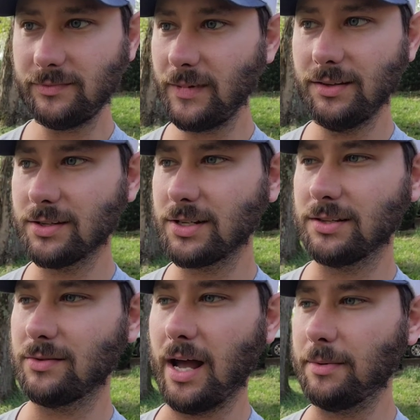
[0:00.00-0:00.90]
there's other
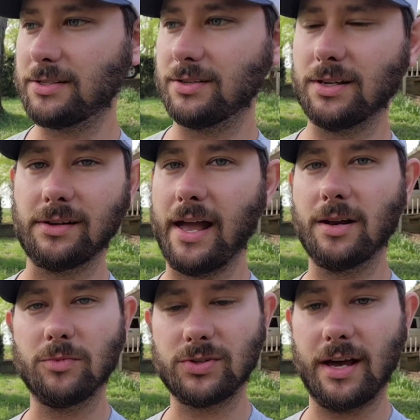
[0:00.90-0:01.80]
rabbits, there's other
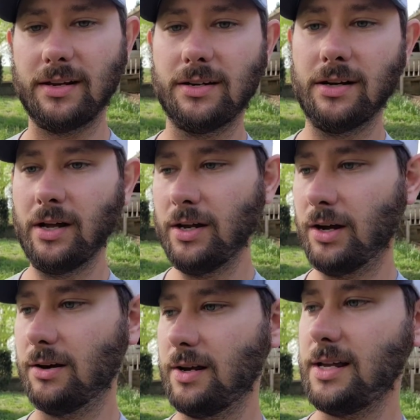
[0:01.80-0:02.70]
animals out here
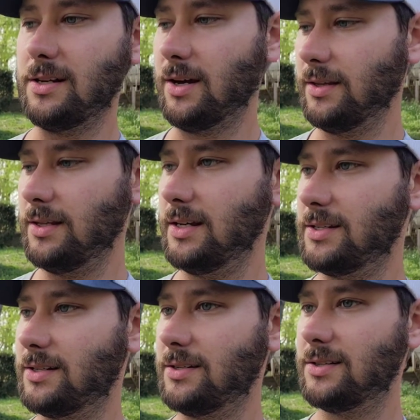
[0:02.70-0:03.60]
who are eating on
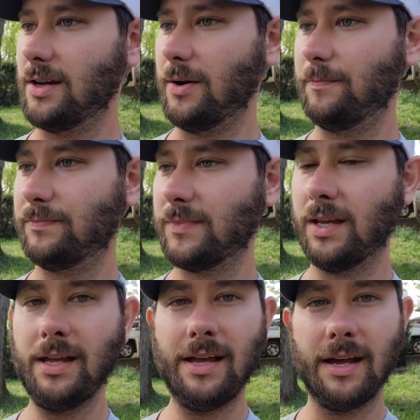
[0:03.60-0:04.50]
this. So
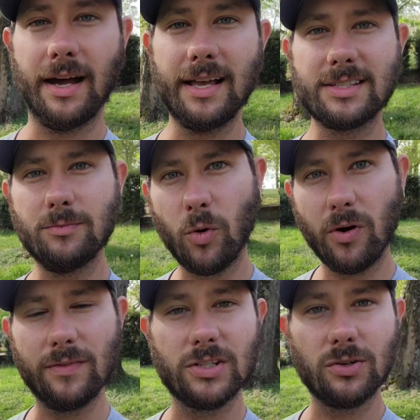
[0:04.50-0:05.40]
I guess the moral
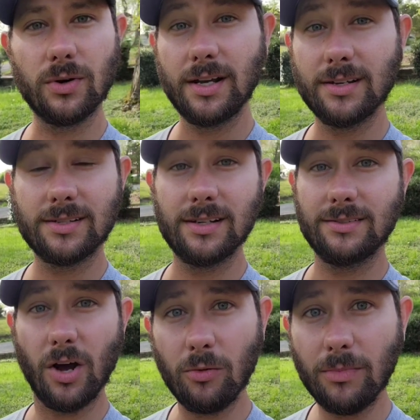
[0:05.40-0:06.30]
of the story is
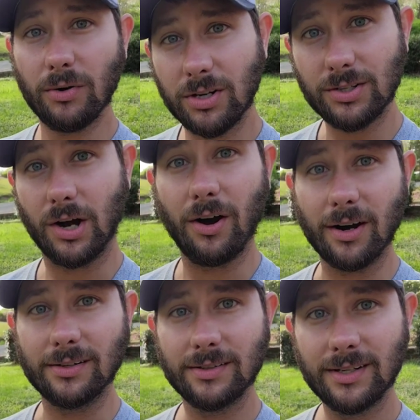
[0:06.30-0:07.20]
don't mow your
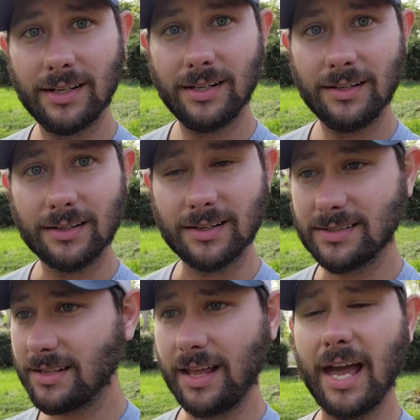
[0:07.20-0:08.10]
yard because
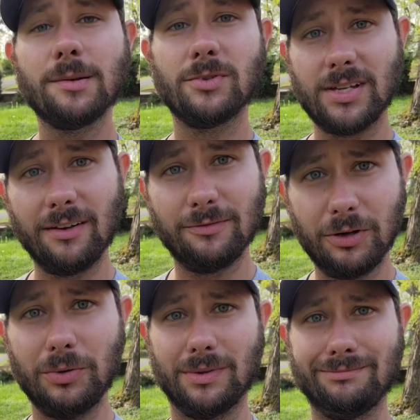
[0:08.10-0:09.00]
then the animals have food.